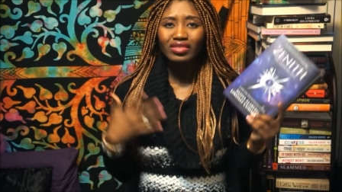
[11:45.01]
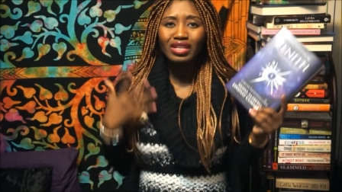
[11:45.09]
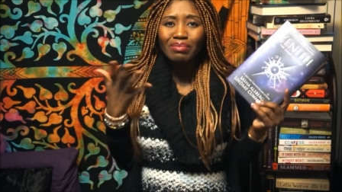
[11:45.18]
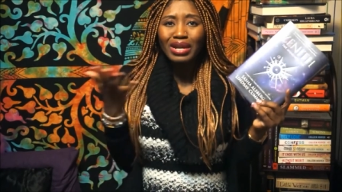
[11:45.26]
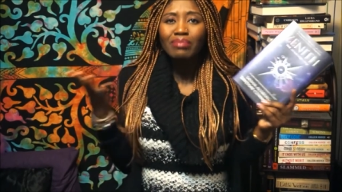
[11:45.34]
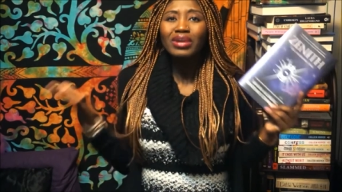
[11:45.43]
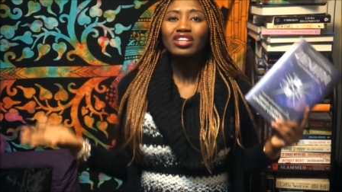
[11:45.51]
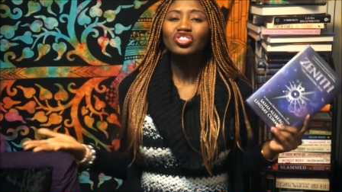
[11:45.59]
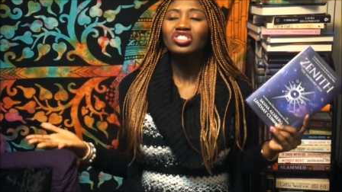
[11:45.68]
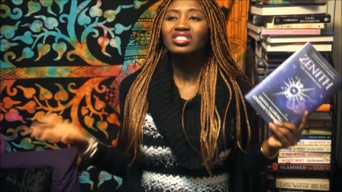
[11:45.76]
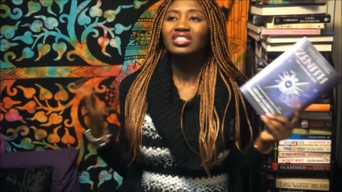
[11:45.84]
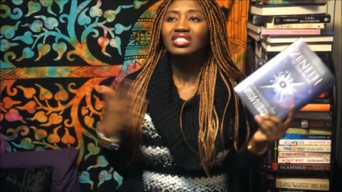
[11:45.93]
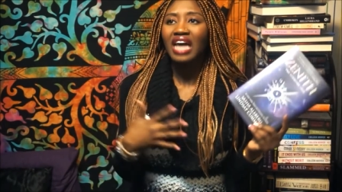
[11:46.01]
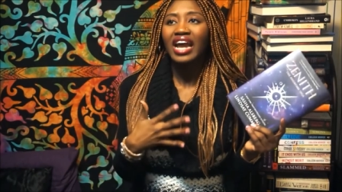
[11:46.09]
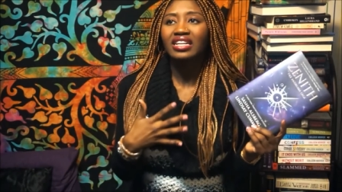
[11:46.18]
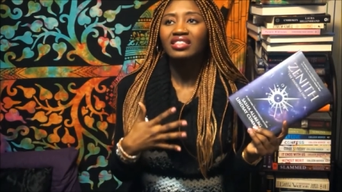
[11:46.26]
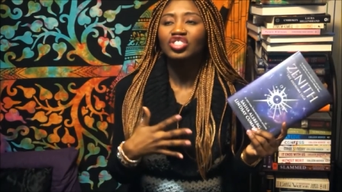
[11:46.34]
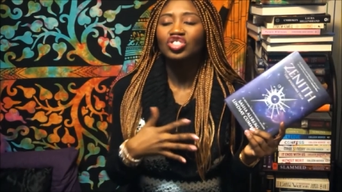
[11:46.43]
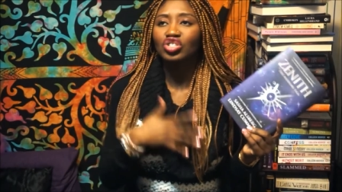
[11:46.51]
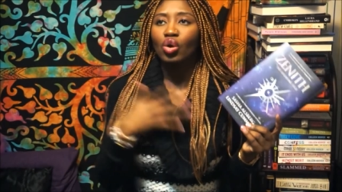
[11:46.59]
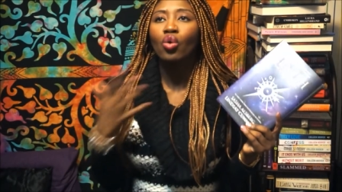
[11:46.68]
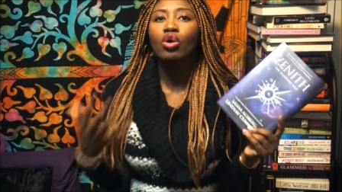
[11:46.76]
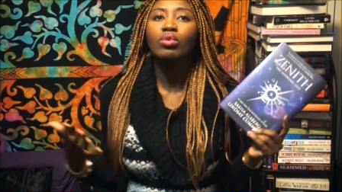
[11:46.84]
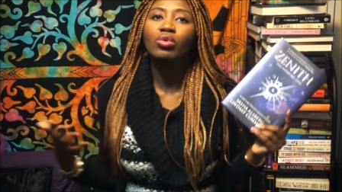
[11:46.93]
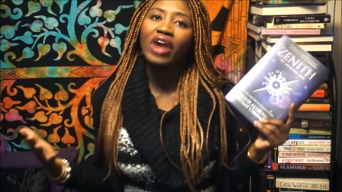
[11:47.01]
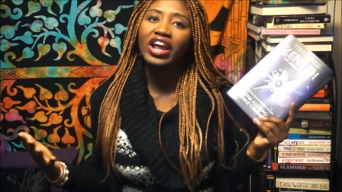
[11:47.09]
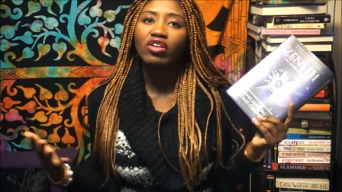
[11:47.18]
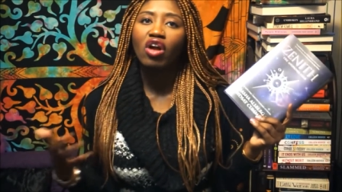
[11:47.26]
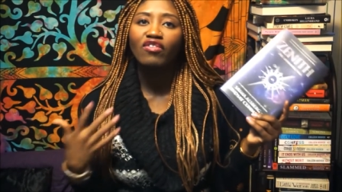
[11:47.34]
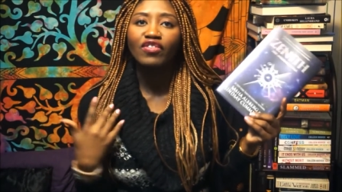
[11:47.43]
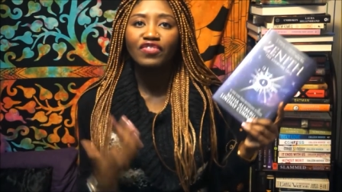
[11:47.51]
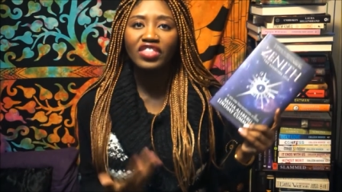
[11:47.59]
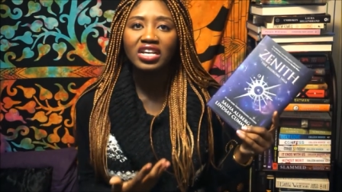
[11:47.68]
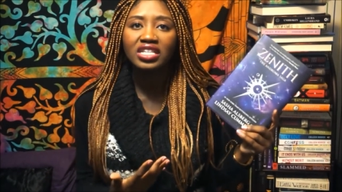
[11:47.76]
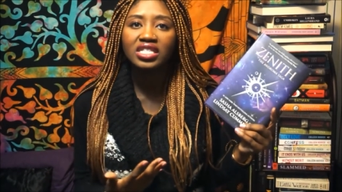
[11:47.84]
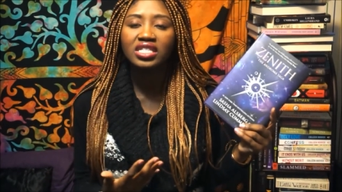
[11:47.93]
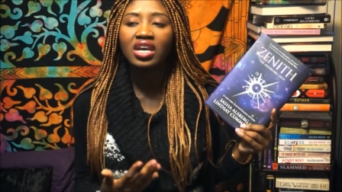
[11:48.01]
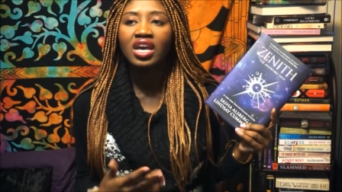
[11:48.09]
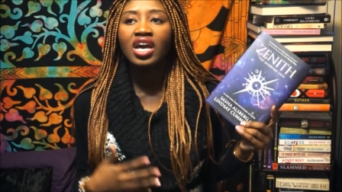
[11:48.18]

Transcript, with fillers: But I'm not just deciding that she's a horrible writer off of this.